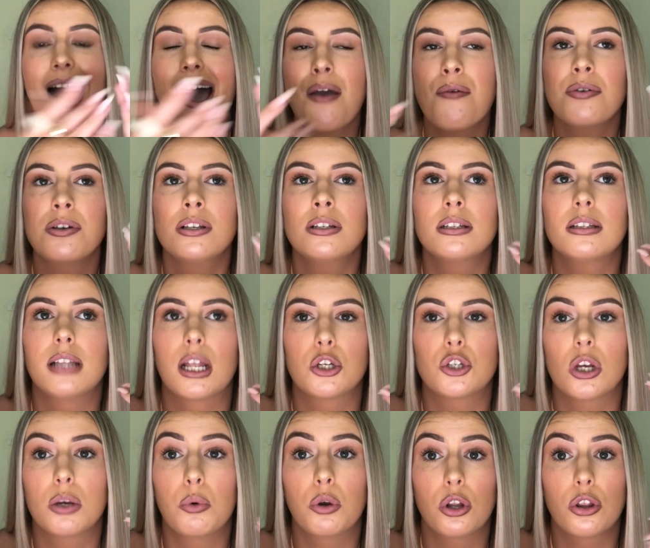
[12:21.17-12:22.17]
I was
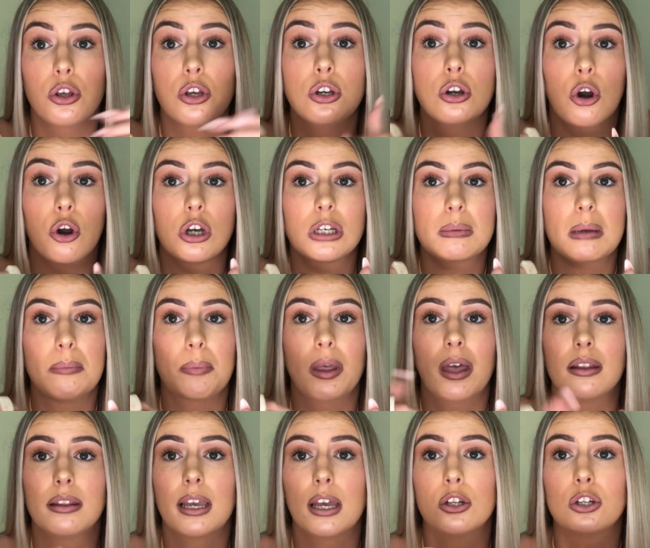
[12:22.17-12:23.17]
literally one of the youngest people
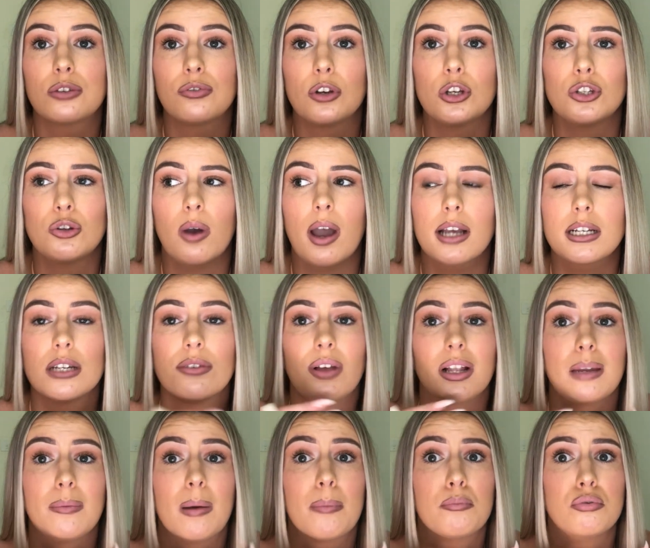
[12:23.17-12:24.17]
in the interview, so I actually
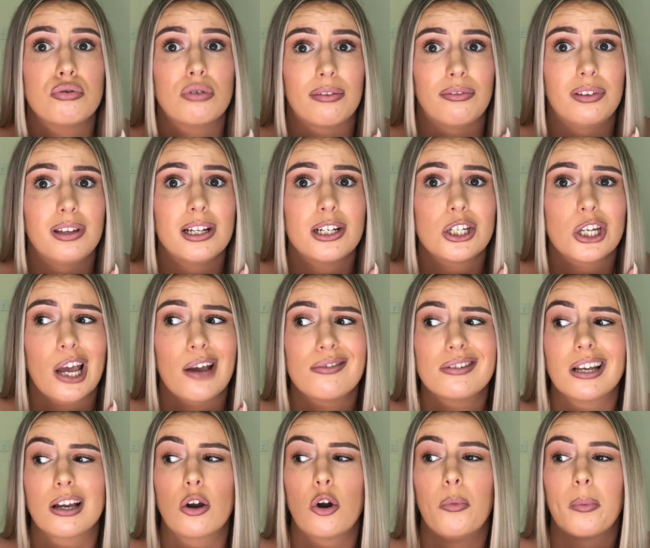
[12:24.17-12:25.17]
felt a bit privileged. I
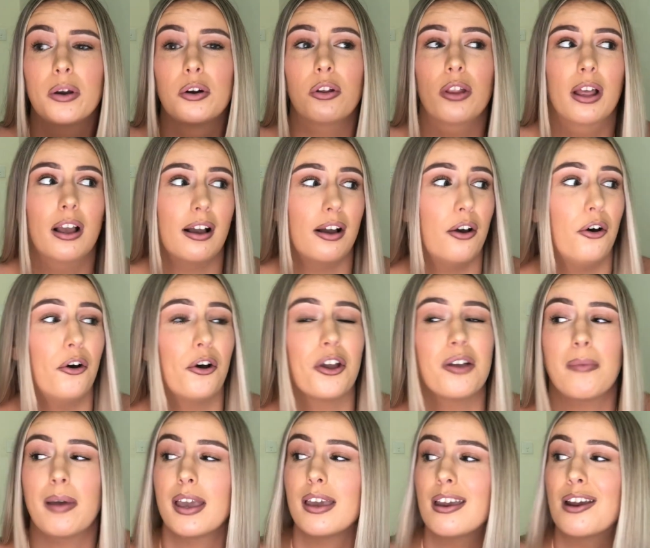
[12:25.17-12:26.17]
was like, oh my god, like how
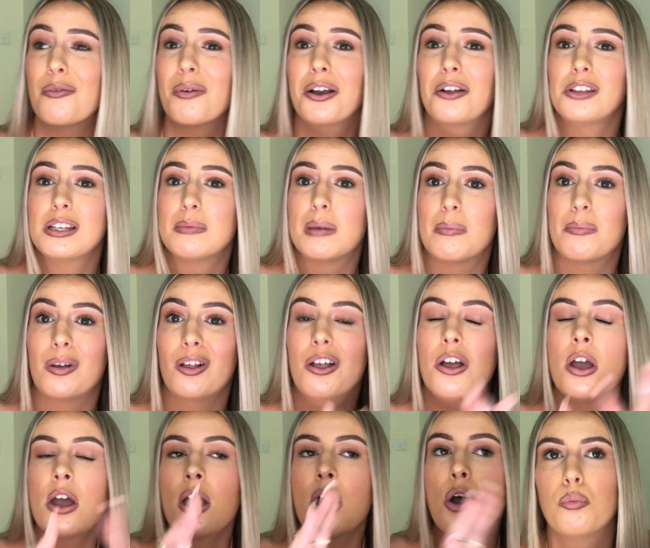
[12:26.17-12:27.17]
am I here with all these people?
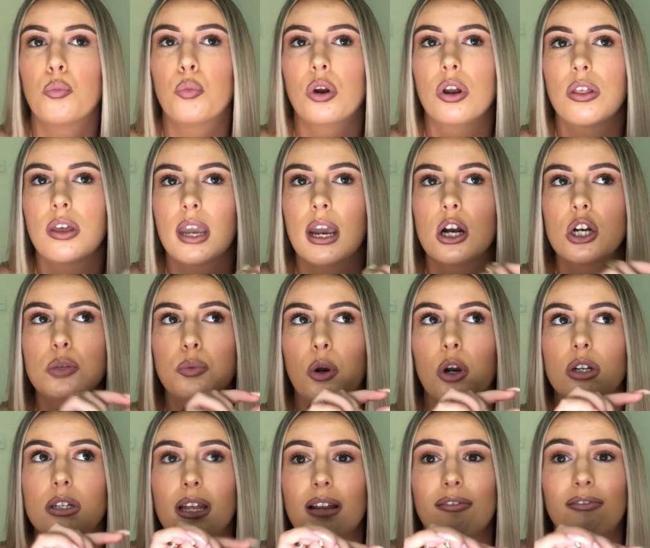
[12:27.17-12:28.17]
One of the girls
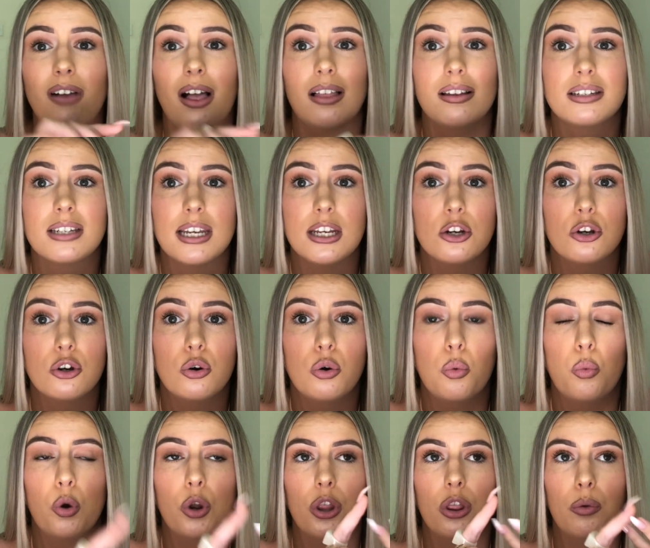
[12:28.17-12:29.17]
worked in Valentino,
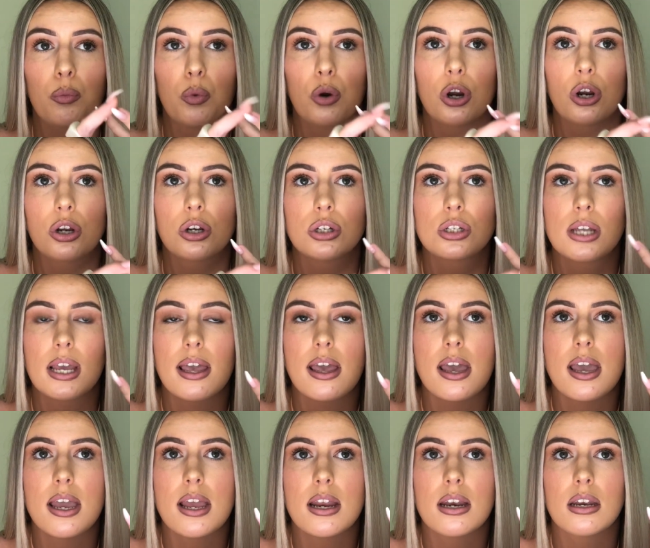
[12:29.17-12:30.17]
one of them worked
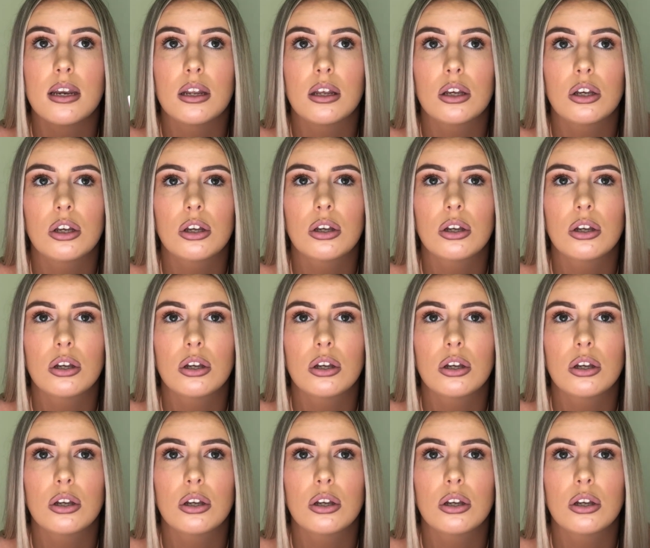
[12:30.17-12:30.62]
in